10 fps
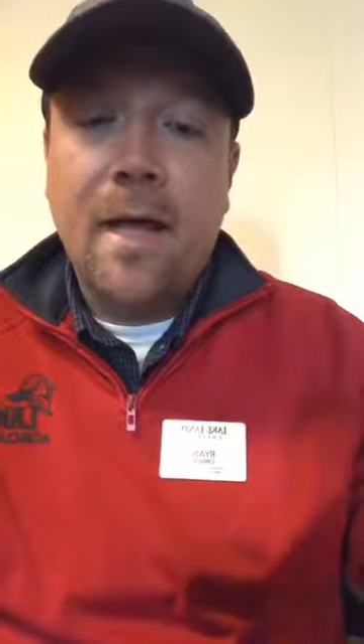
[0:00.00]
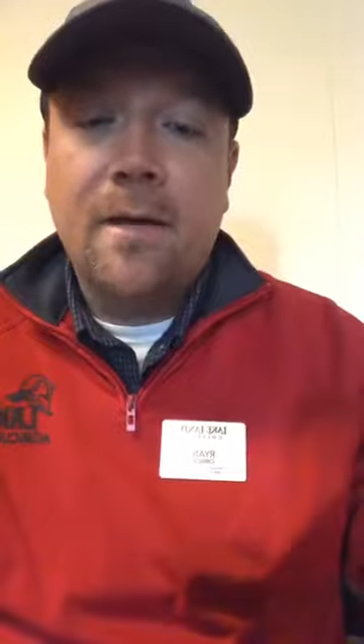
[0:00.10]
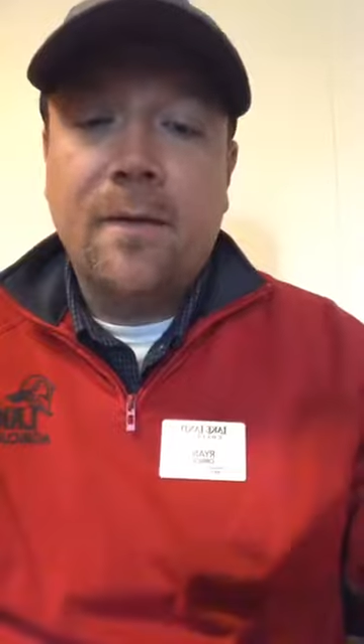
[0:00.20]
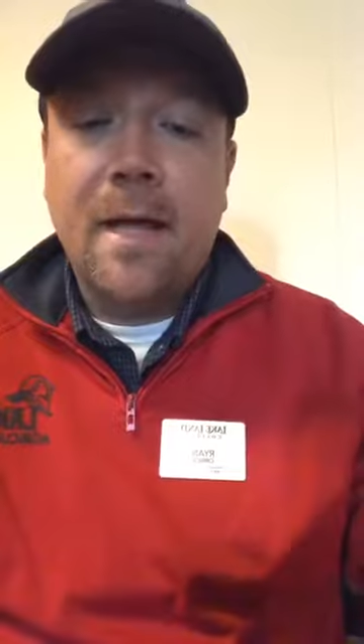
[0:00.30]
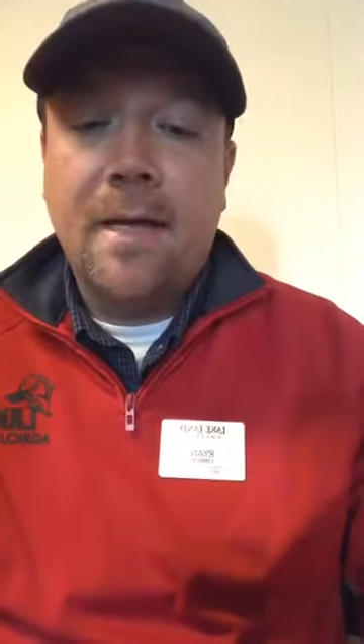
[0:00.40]

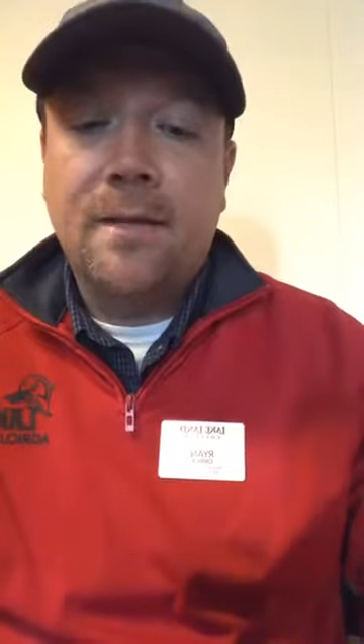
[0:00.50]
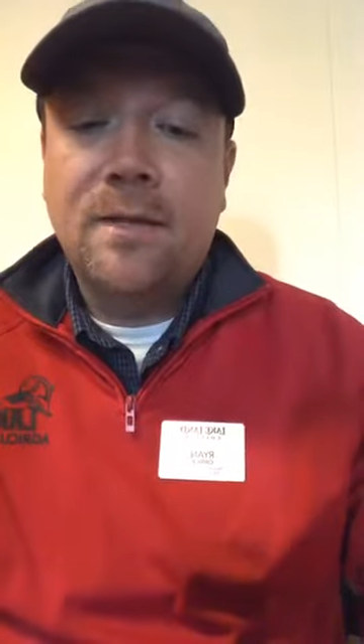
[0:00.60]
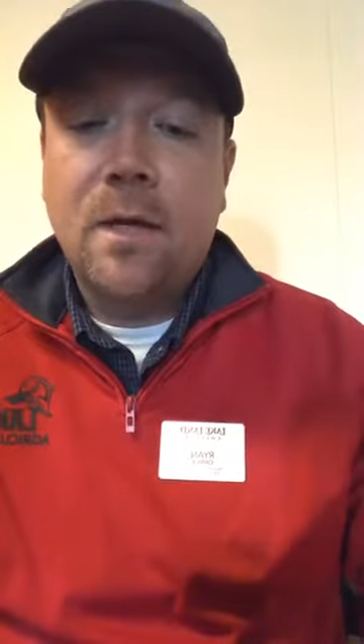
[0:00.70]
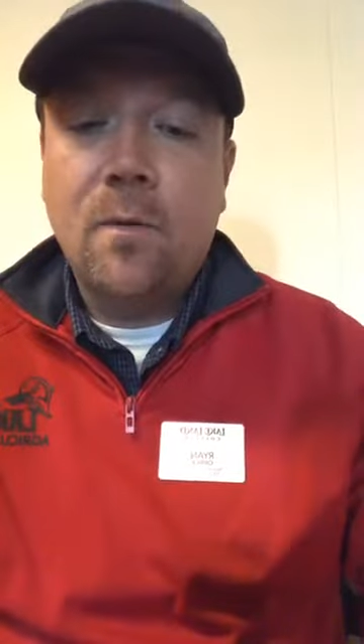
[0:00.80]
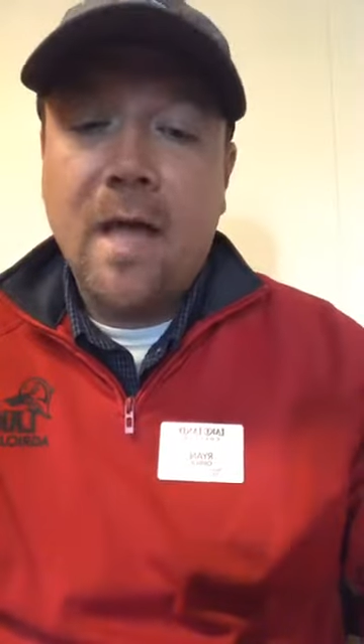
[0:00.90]
Lake Land.
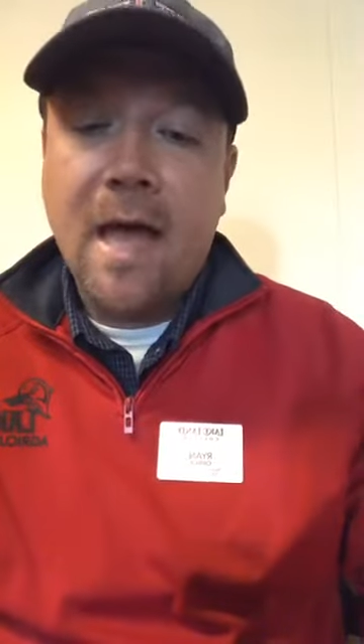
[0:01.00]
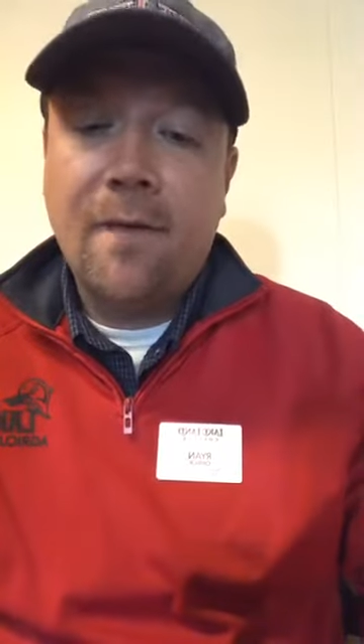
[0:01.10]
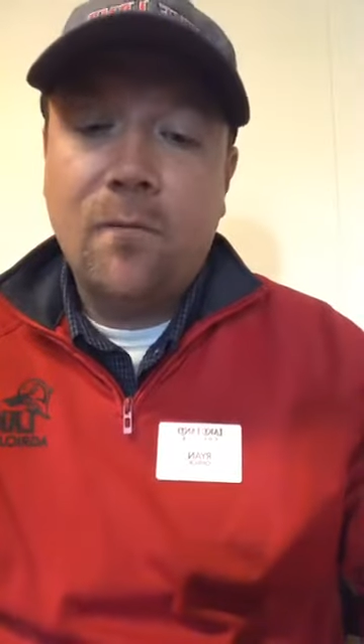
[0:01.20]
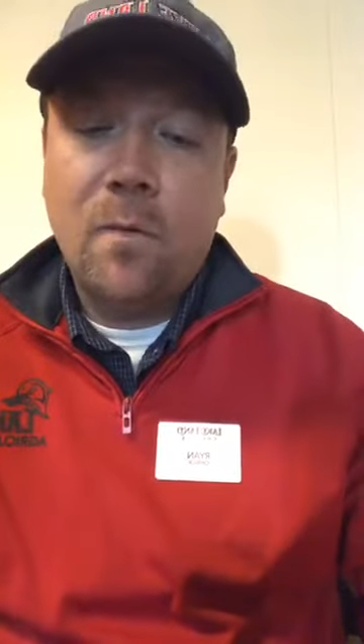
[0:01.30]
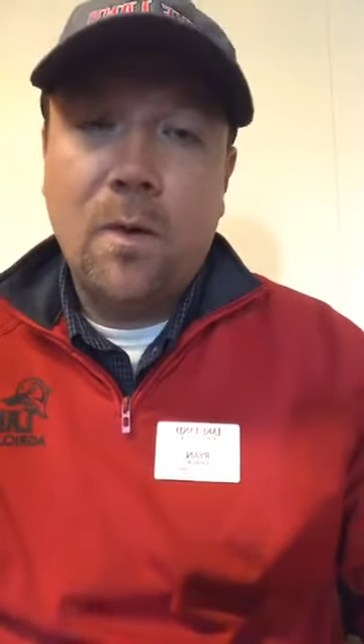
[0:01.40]
So, we
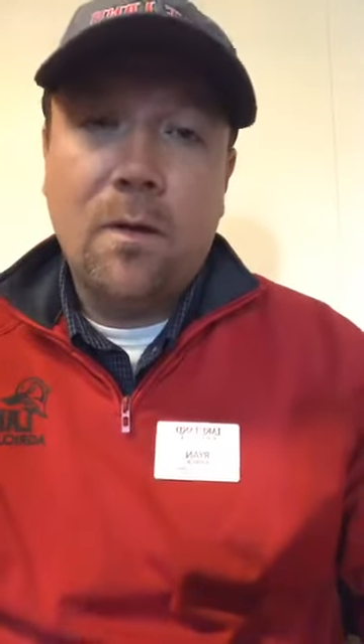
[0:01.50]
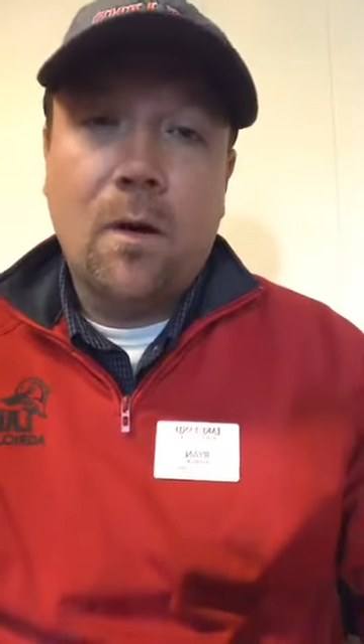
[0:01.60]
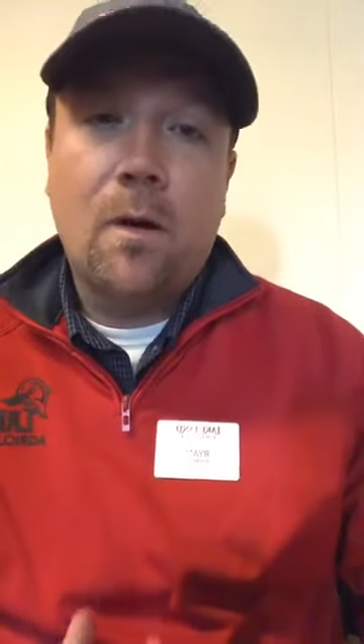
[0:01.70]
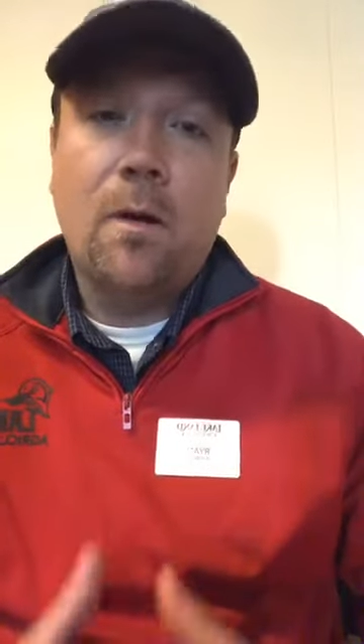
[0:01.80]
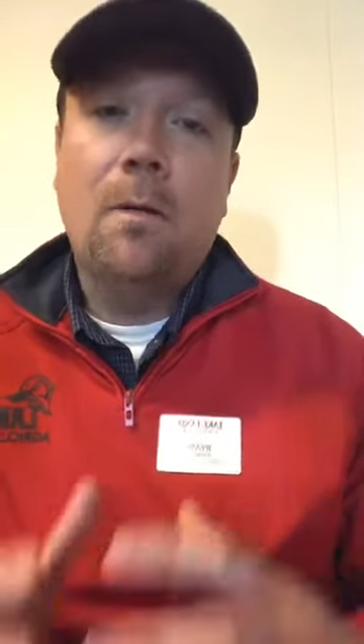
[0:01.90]
have what we
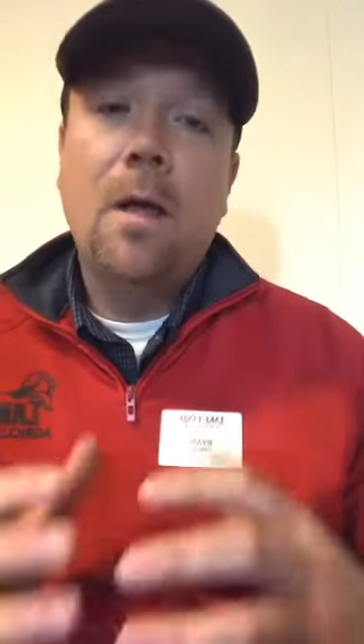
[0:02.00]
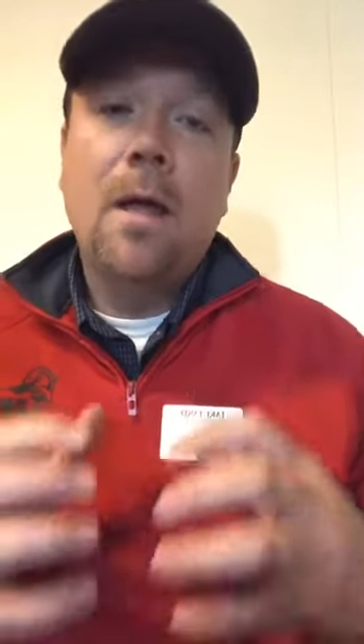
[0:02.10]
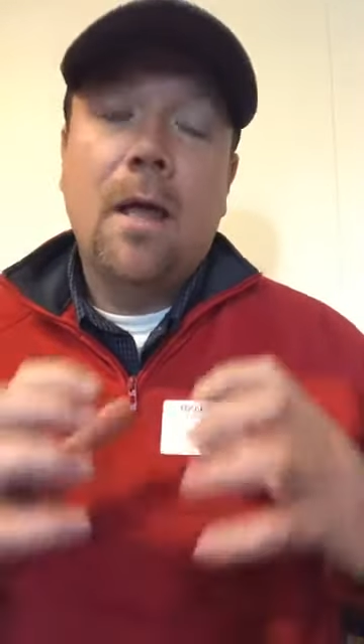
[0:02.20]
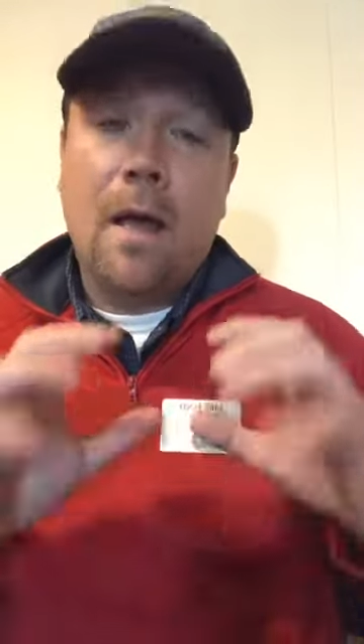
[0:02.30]
call,